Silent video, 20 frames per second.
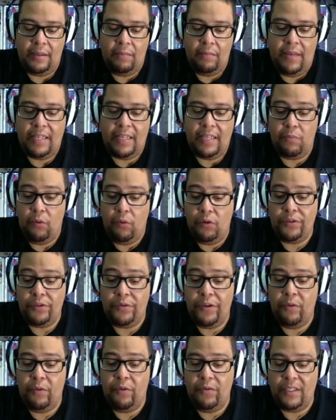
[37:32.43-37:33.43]
Has more strict
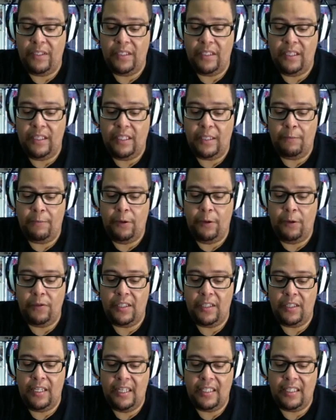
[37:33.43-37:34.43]
movements as opposed to
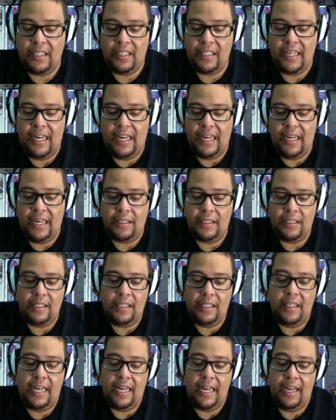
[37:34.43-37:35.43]
the other styles.
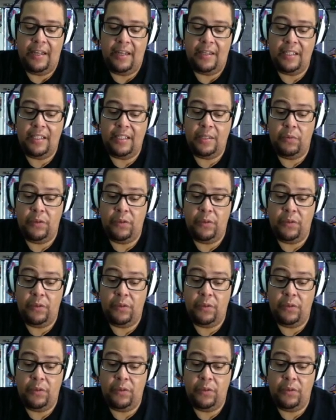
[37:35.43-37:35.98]
Now, this was